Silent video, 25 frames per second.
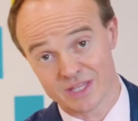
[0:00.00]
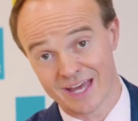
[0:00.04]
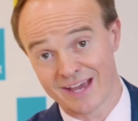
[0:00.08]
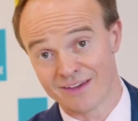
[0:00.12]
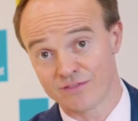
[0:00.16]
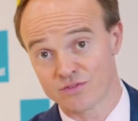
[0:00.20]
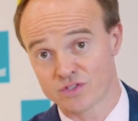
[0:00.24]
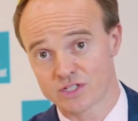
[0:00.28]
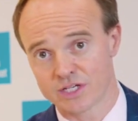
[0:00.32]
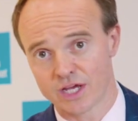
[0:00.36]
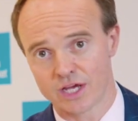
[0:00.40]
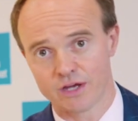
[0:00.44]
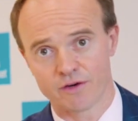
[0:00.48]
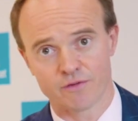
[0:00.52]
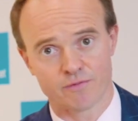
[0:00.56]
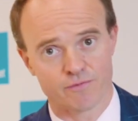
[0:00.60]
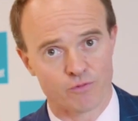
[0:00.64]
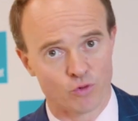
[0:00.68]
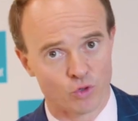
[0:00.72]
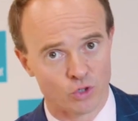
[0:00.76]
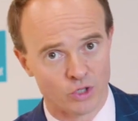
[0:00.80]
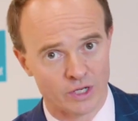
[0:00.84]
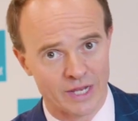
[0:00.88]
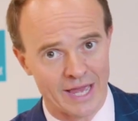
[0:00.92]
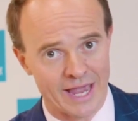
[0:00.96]
they've said
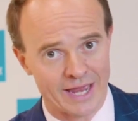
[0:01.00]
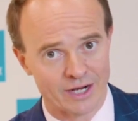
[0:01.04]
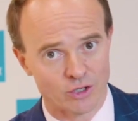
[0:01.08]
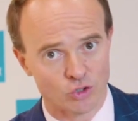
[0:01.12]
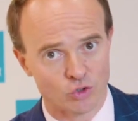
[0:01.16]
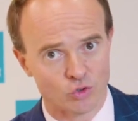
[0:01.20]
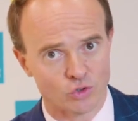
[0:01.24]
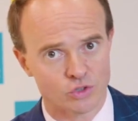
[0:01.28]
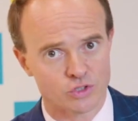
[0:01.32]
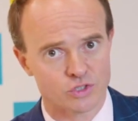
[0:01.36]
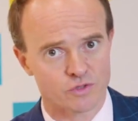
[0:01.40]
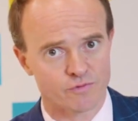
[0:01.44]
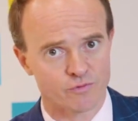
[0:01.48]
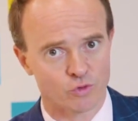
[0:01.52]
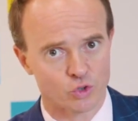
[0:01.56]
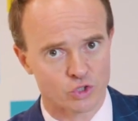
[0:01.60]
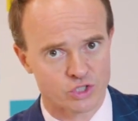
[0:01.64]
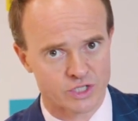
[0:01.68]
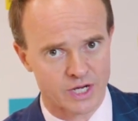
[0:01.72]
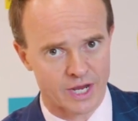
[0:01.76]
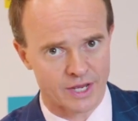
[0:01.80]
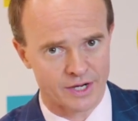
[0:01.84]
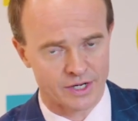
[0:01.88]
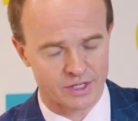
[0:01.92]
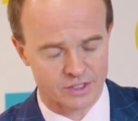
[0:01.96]
for landlords, for
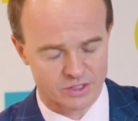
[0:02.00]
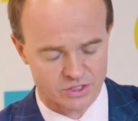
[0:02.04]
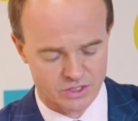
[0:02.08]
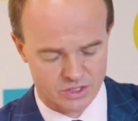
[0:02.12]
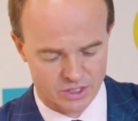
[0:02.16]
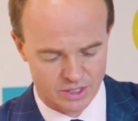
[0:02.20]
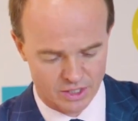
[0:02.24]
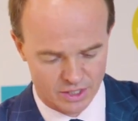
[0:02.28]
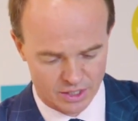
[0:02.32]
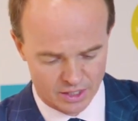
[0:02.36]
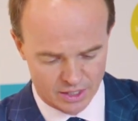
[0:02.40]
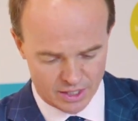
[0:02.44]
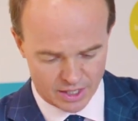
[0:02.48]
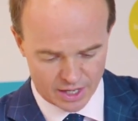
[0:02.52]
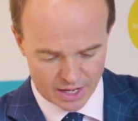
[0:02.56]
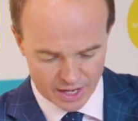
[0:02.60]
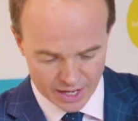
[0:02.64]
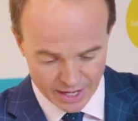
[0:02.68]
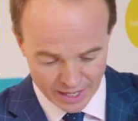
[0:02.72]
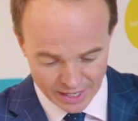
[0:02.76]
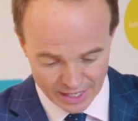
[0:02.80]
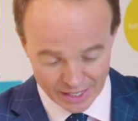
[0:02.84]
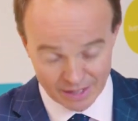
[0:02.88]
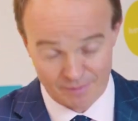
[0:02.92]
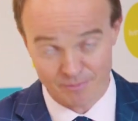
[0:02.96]
tenants,
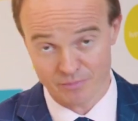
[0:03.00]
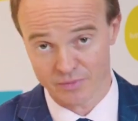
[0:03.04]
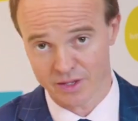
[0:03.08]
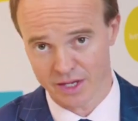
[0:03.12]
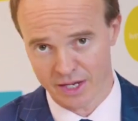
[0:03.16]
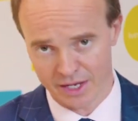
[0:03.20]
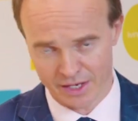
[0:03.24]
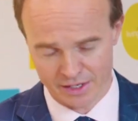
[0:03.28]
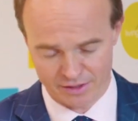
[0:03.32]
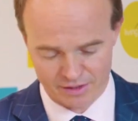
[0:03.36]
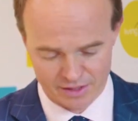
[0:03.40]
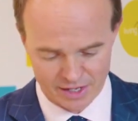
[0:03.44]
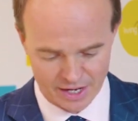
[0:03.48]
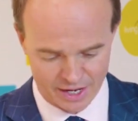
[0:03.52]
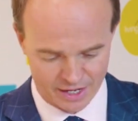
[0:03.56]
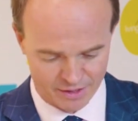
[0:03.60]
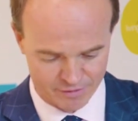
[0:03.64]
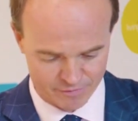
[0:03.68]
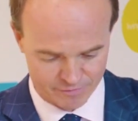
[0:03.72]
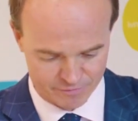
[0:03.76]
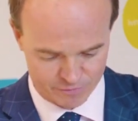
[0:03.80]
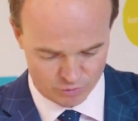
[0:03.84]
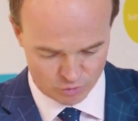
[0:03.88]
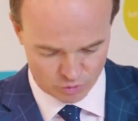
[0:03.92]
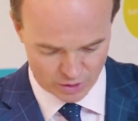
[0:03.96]

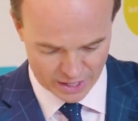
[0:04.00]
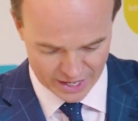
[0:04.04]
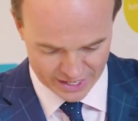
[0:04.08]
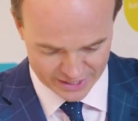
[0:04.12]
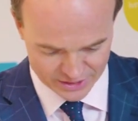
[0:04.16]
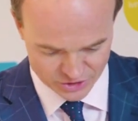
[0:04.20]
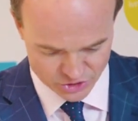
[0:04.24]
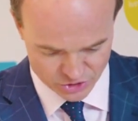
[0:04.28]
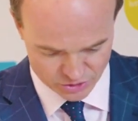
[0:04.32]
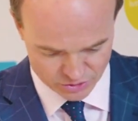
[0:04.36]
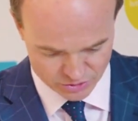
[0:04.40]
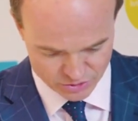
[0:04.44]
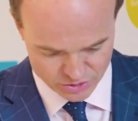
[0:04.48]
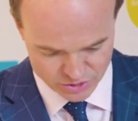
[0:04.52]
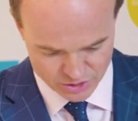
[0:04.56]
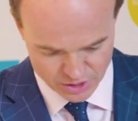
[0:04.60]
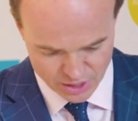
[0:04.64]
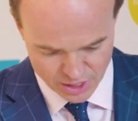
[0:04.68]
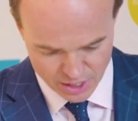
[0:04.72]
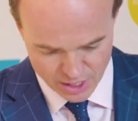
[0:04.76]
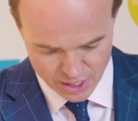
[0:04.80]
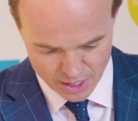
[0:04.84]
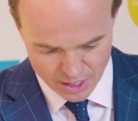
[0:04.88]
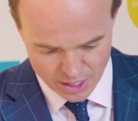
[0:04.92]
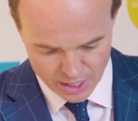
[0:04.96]
and for agents.
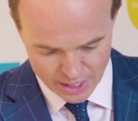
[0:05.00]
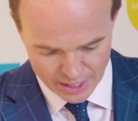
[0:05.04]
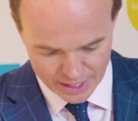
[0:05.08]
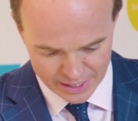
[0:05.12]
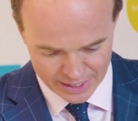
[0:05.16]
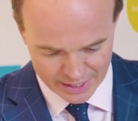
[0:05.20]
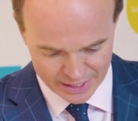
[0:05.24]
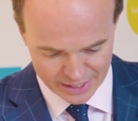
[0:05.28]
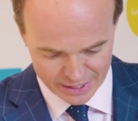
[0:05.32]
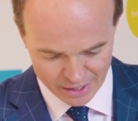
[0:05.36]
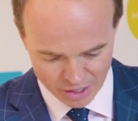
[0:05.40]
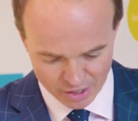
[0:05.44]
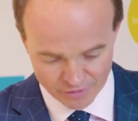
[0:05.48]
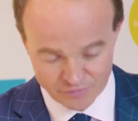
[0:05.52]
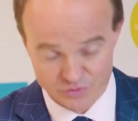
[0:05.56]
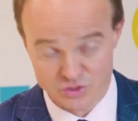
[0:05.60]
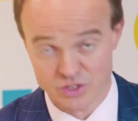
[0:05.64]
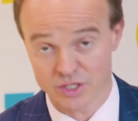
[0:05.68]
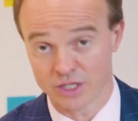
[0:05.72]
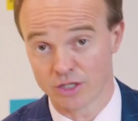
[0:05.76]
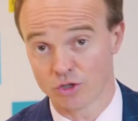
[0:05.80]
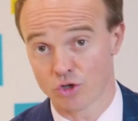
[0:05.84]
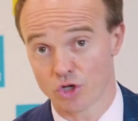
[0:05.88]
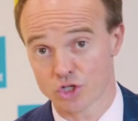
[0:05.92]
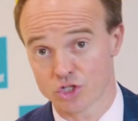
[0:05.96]
I've
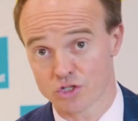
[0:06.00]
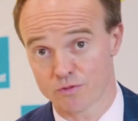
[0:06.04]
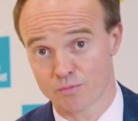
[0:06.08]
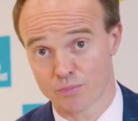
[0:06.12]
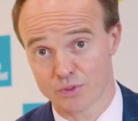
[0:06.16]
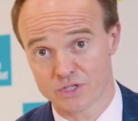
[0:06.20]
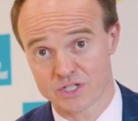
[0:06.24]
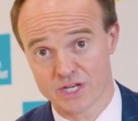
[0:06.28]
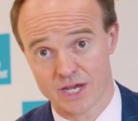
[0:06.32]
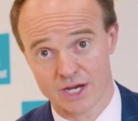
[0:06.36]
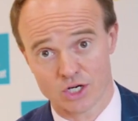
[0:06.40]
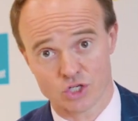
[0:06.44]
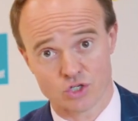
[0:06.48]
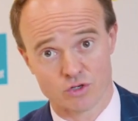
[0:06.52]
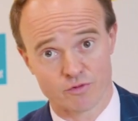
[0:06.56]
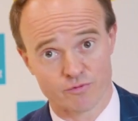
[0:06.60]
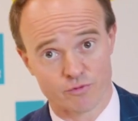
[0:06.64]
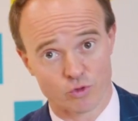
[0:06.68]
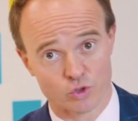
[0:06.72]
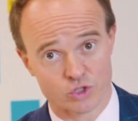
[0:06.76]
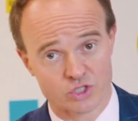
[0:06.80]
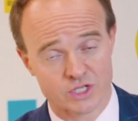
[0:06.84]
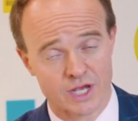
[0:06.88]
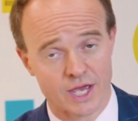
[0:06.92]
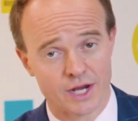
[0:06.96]
seen lots of protection
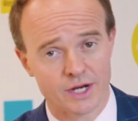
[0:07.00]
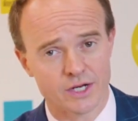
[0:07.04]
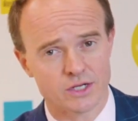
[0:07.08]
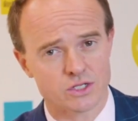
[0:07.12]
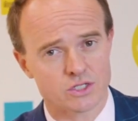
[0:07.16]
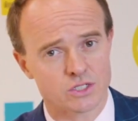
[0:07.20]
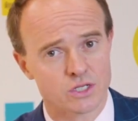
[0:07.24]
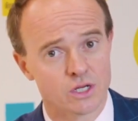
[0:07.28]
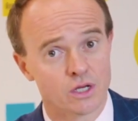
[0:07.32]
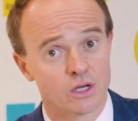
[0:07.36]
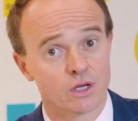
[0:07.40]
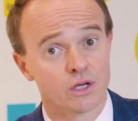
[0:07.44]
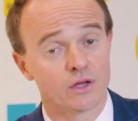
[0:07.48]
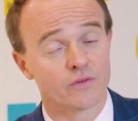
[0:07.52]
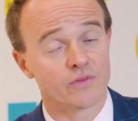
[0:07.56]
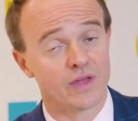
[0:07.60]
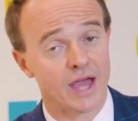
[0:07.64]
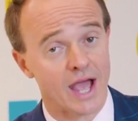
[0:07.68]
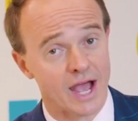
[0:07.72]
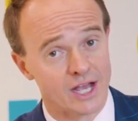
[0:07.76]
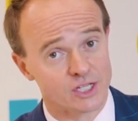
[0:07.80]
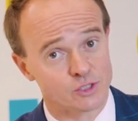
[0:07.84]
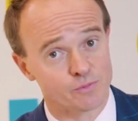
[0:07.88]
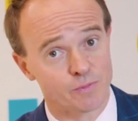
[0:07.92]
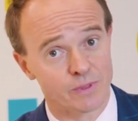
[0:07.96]
for tenants. There
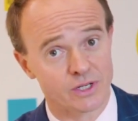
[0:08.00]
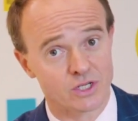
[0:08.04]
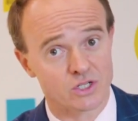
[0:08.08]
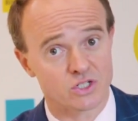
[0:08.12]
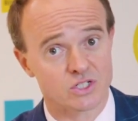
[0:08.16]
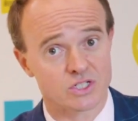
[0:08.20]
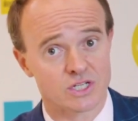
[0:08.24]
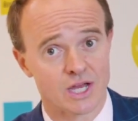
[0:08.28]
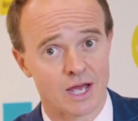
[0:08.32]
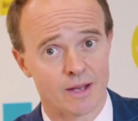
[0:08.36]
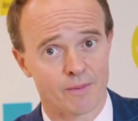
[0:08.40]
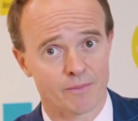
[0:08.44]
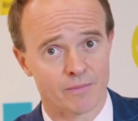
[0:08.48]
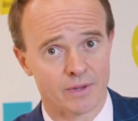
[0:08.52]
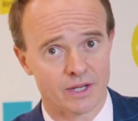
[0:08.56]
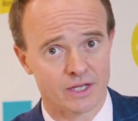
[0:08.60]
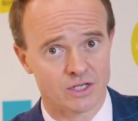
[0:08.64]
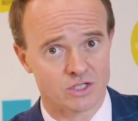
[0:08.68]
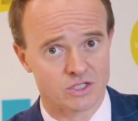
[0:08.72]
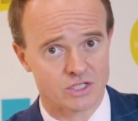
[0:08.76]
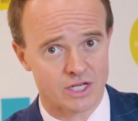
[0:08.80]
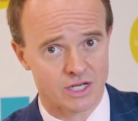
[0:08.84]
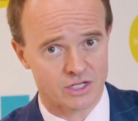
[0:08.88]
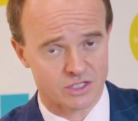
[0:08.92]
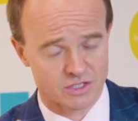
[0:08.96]
has been some
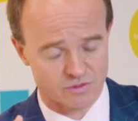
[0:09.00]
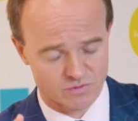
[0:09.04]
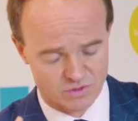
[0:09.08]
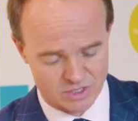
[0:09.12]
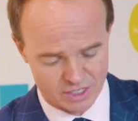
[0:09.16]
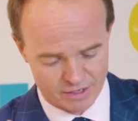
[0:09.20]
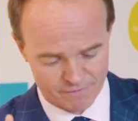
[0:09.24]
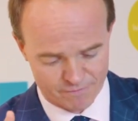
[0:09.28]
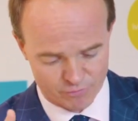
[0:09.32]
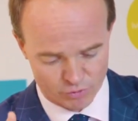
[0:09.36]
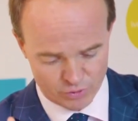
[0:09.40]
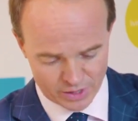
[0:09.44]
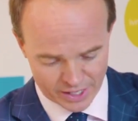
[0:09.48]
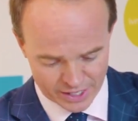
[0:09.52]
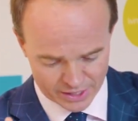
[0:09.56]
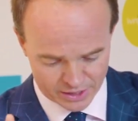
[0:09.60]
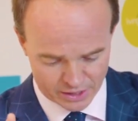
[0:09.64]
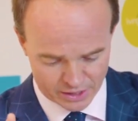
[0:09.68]
incentives there for